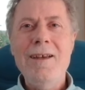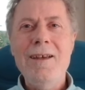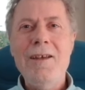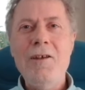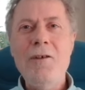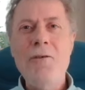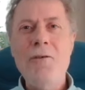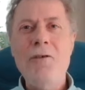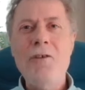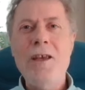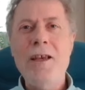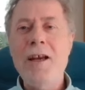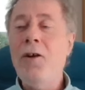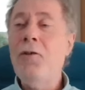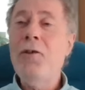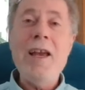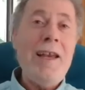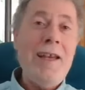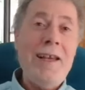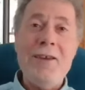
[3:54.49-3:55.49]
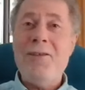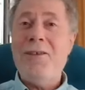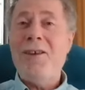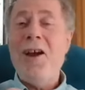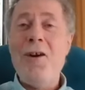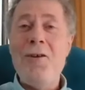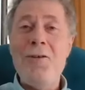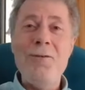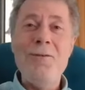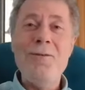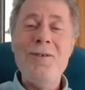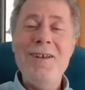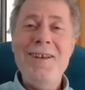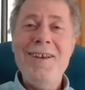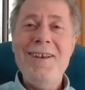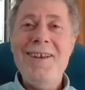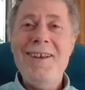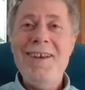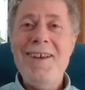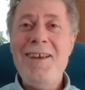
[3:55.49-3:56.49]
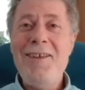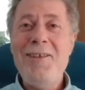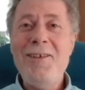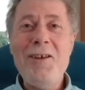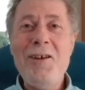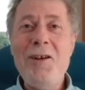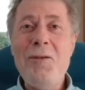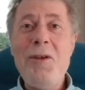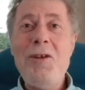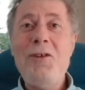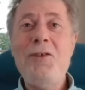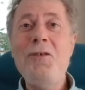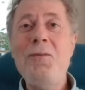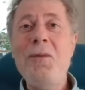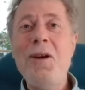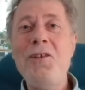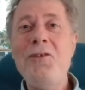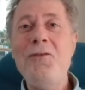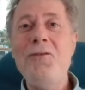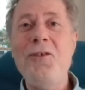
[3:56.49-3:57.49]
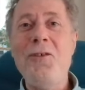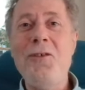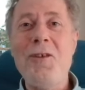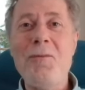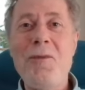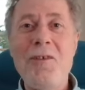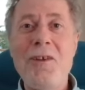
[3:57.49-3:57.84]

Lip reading: you say, okay, let's go, it's going to be too much for them.